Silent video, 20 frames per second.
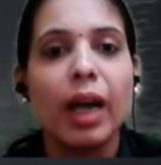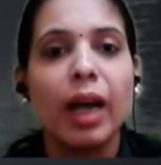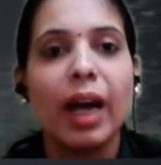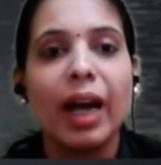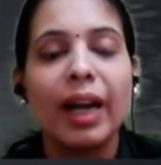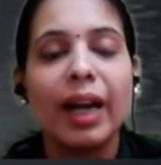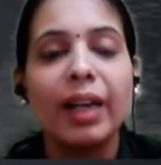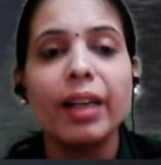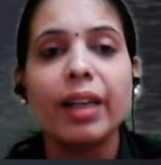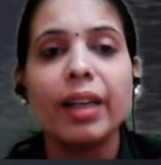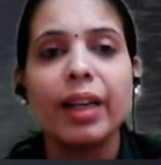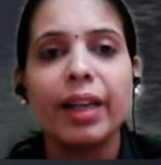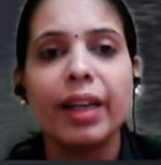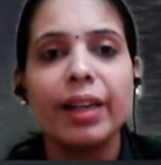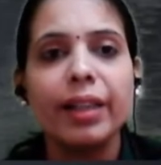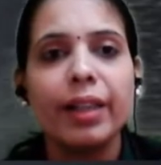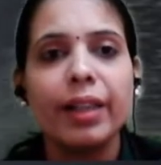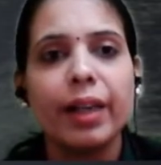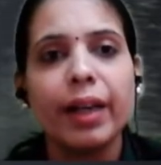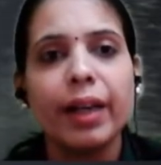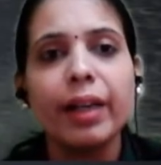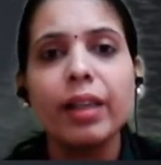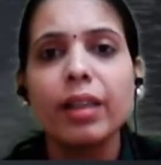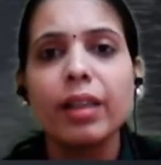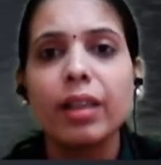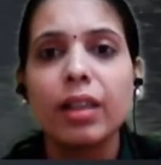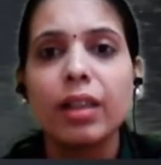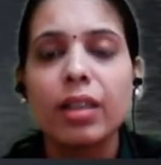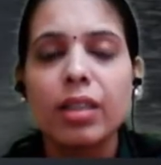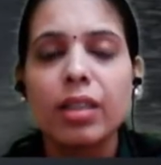and end at
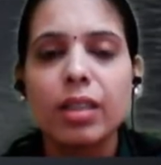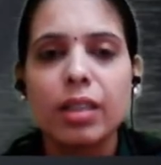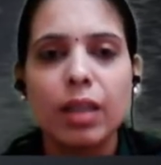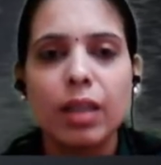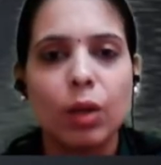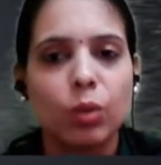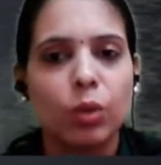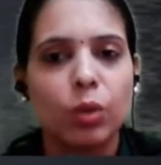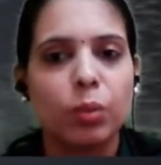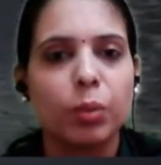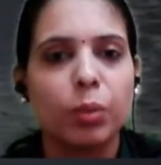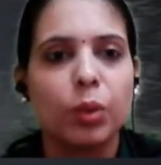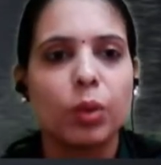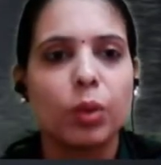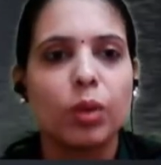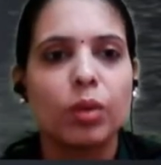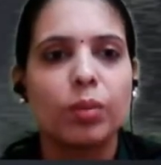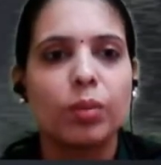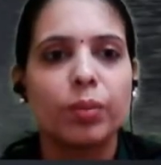south pole.